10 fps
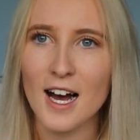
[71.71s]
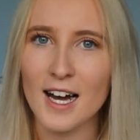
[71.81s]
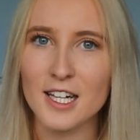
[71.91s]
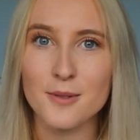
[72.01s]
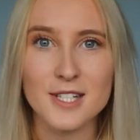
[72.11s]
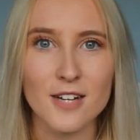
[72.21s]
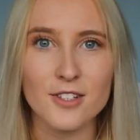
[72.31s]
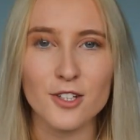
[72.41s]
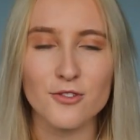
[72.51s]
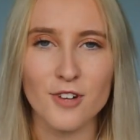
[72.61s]
and it was
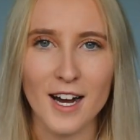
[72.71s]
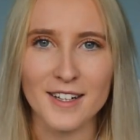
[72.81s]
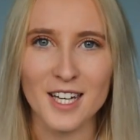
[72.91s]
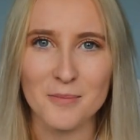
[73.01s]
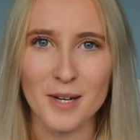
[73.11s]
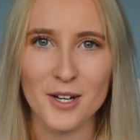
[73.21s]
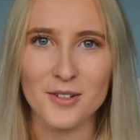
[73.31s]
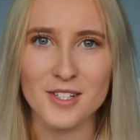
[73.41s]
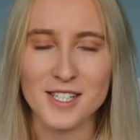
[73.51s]
having a rant about the